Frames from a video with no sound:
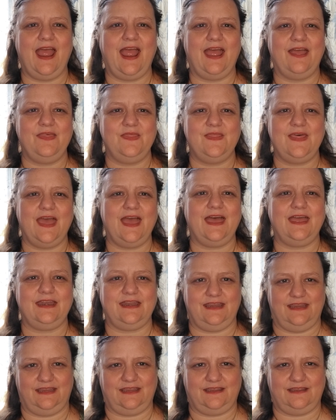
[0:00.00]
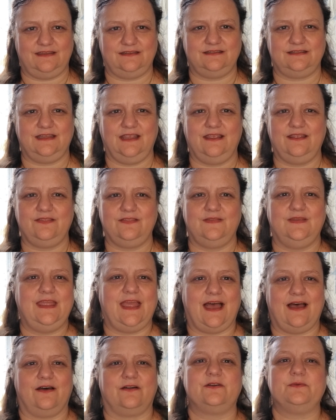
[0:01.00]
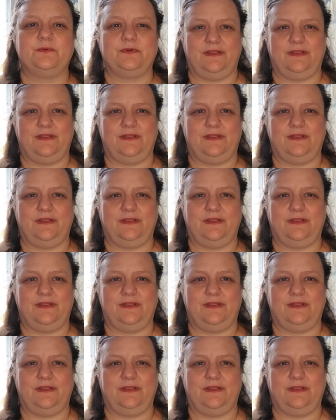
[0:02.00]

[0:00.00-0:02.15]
and that is the outer